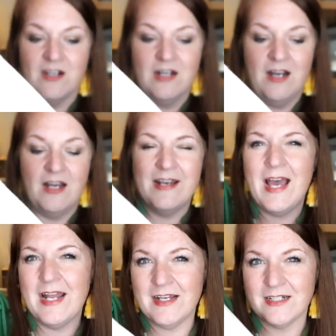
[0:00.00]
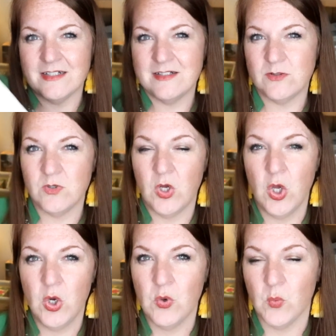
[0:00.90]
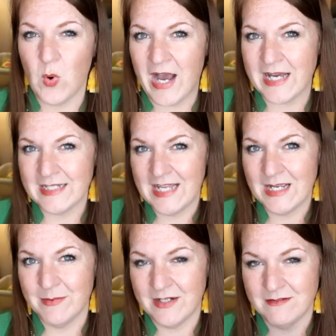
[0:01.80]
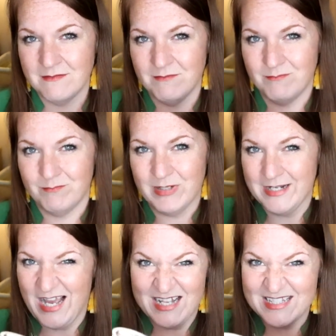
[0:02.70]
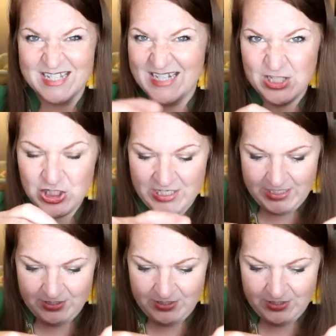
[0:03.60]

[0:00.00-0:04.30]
they're not a wide leg, but but not skinny jean